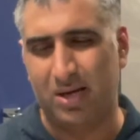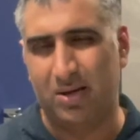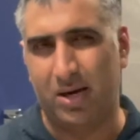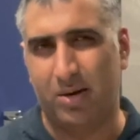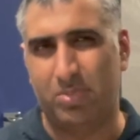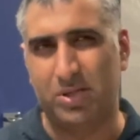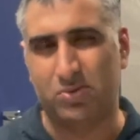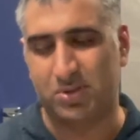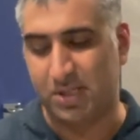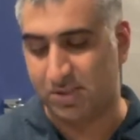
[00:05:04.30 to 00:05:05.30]
uh, please
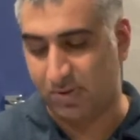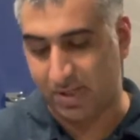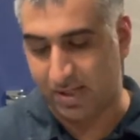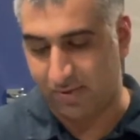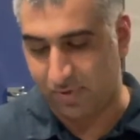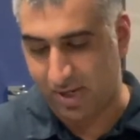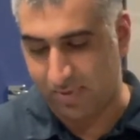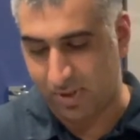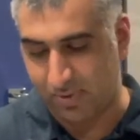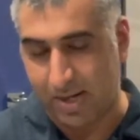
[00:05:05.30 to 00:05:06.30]
wear sunscreen if you can
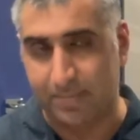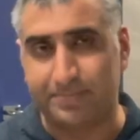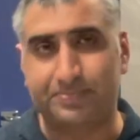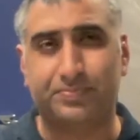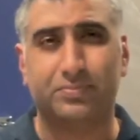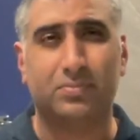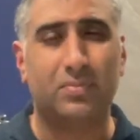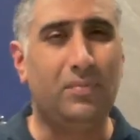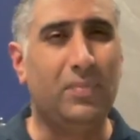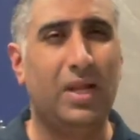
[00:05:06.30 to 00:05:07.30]
when you go out.
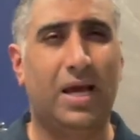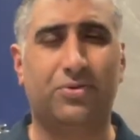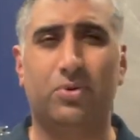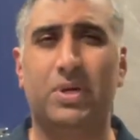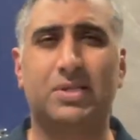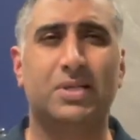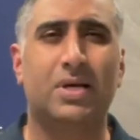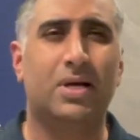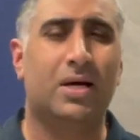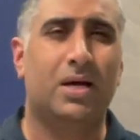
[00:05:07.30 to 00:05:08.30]
At three weeks,
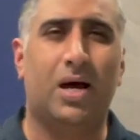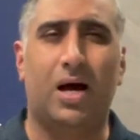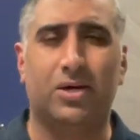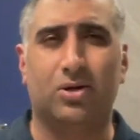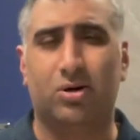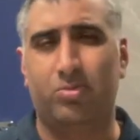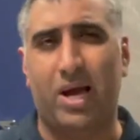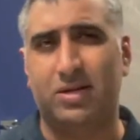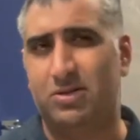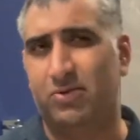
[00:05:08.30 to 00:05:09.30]
uh, you're
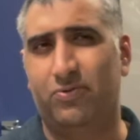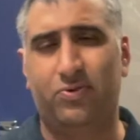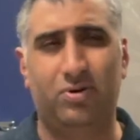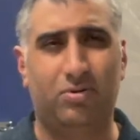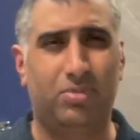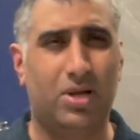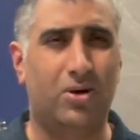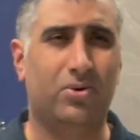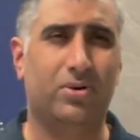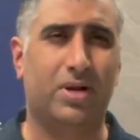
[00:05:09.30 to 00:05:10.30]
back to
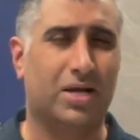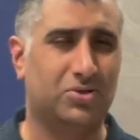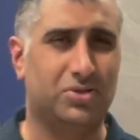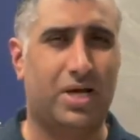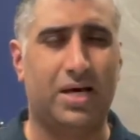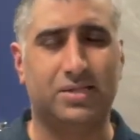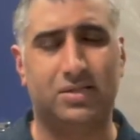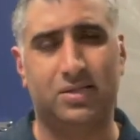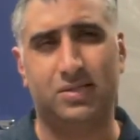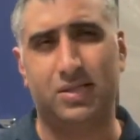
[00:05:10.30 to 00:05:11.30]
full-blown exercise.
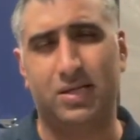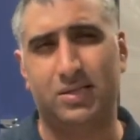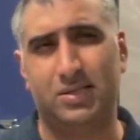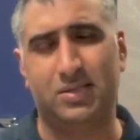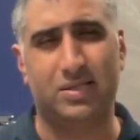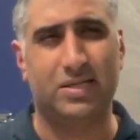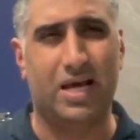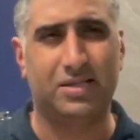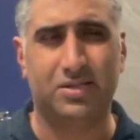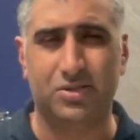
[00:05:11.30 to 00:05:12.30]
This is as
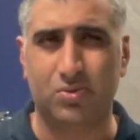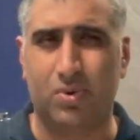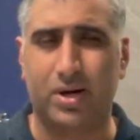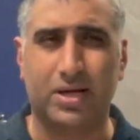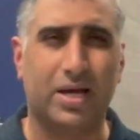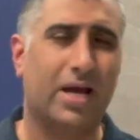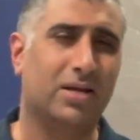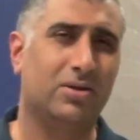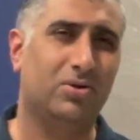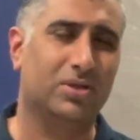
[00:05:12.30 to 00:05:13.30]
intense as you want to get.
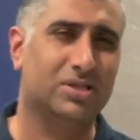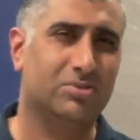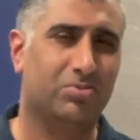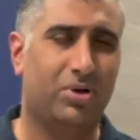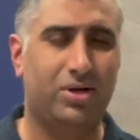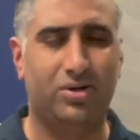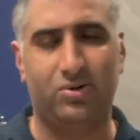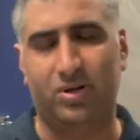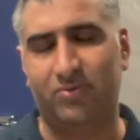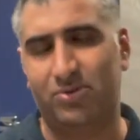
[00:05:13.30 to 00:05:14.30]
You can sprint, you
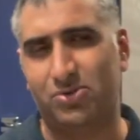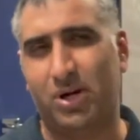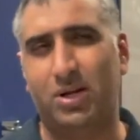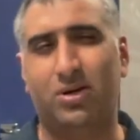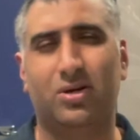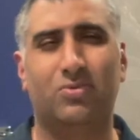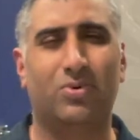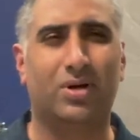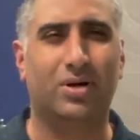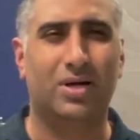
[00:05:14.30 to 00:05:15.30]
can do interval training, you can
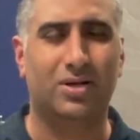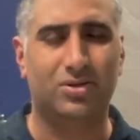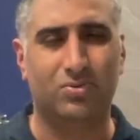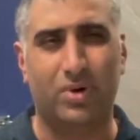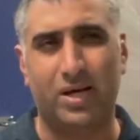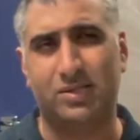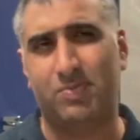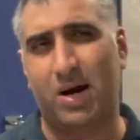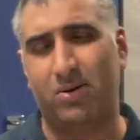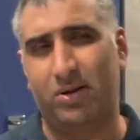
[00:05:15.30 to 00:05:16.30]
wear, do weights,
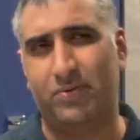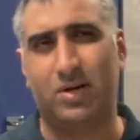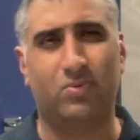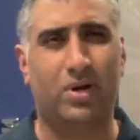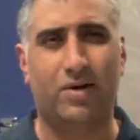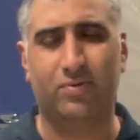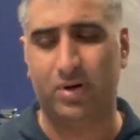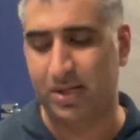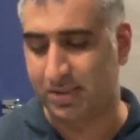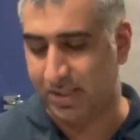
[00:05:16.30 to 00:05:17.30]
powerlifting, whatever
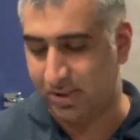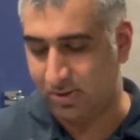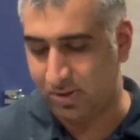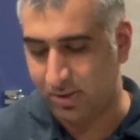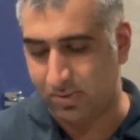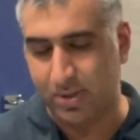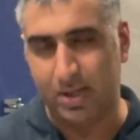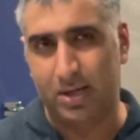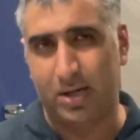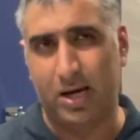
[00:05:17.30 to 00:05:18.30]
it is that you
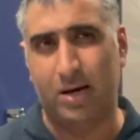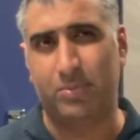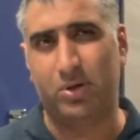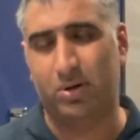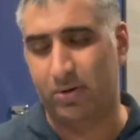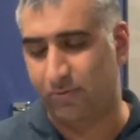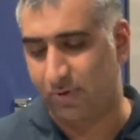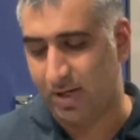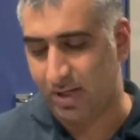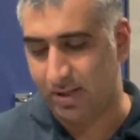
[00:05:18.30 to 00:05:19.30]
do, um, you're
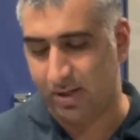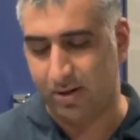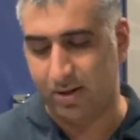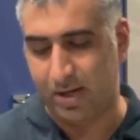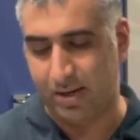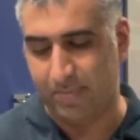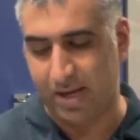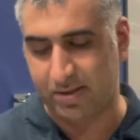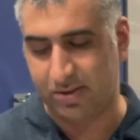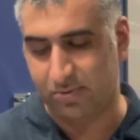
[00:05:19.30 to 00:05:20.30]
free and clear um,
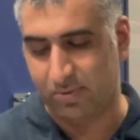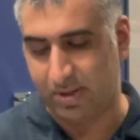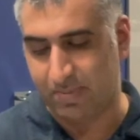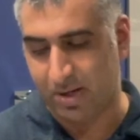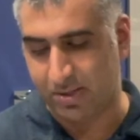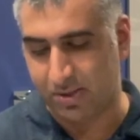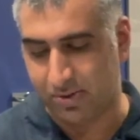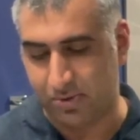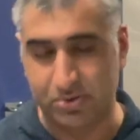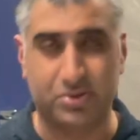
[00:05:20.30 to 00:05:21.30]
at the three-week mark to
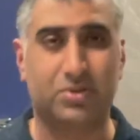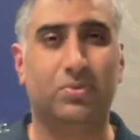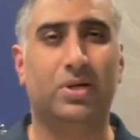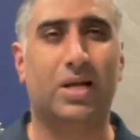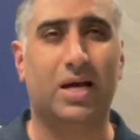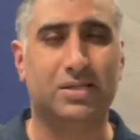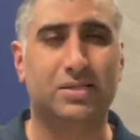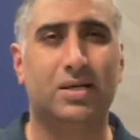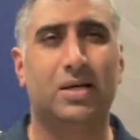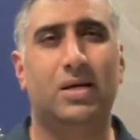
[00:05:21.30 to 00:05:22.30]
go through. So it's a really
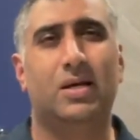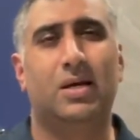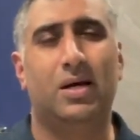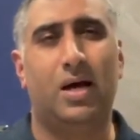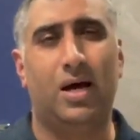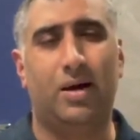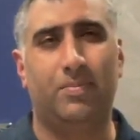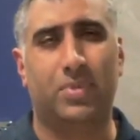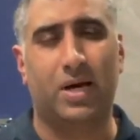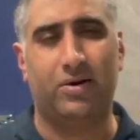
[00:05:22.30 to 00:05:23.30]
nice
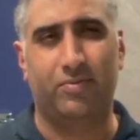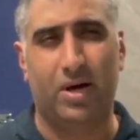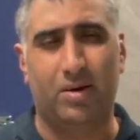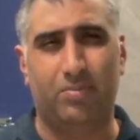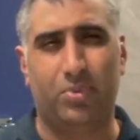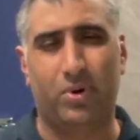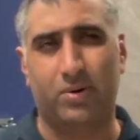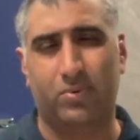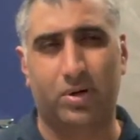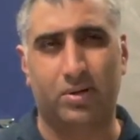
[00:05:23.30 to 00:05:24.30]
um, kind of um,
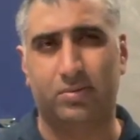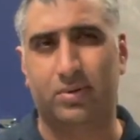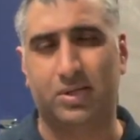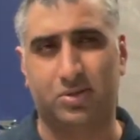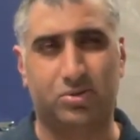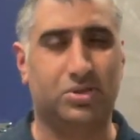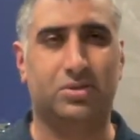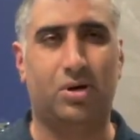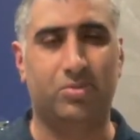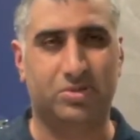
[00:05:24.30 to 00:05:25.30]
point where things are
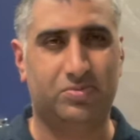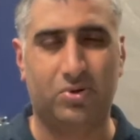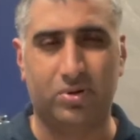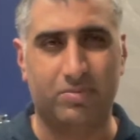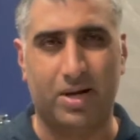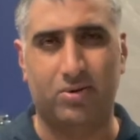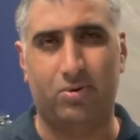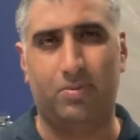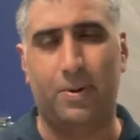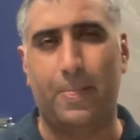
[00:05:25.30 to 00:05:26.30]
just almost totally back to normal.